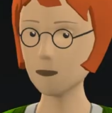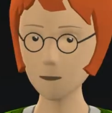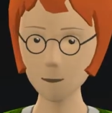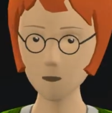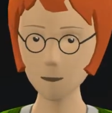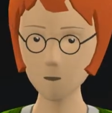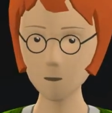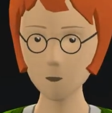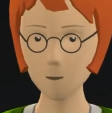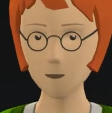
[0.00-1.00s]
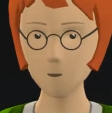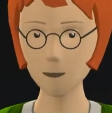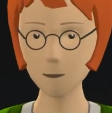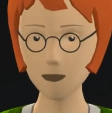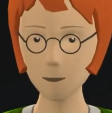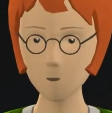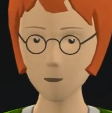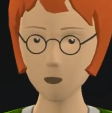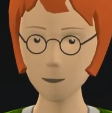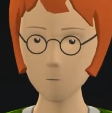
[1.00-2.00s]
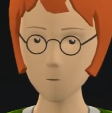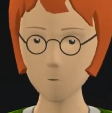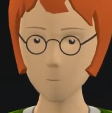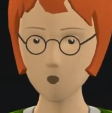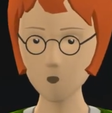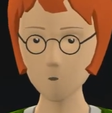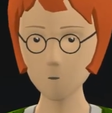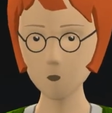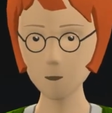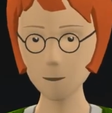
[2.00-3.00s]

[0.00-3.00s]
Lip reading: I'll try to learn what we need to know to move forward.